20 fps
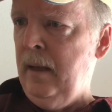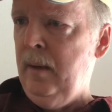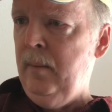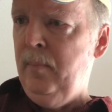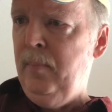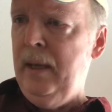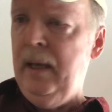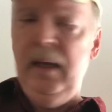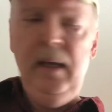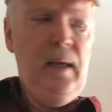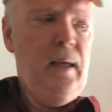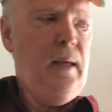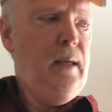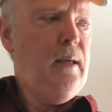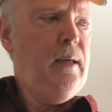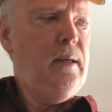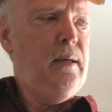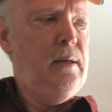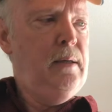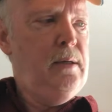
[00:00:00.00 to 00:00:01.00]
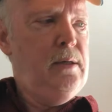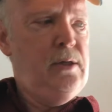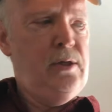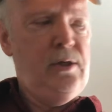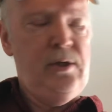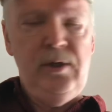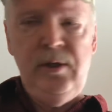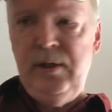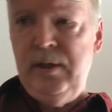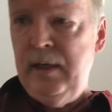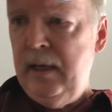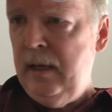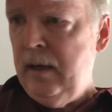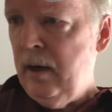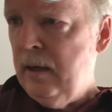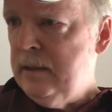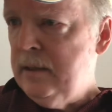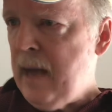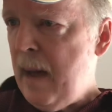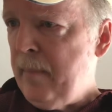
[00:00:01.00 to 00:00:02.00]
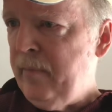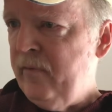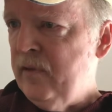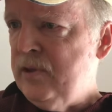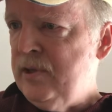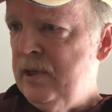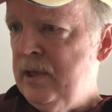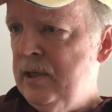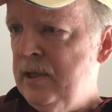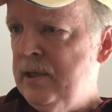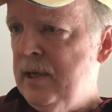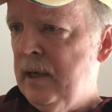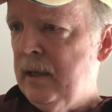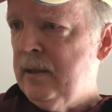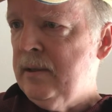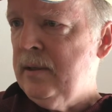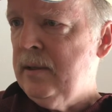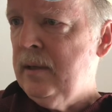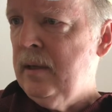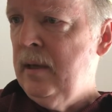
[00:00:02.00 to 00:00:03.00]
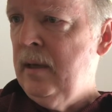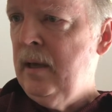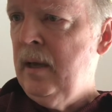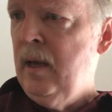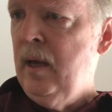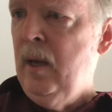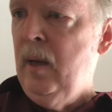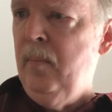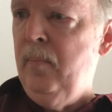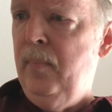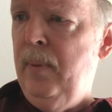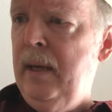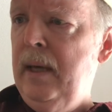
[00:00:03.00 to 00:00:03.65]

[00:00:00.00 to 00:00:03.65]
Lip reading: A C on top of the C6.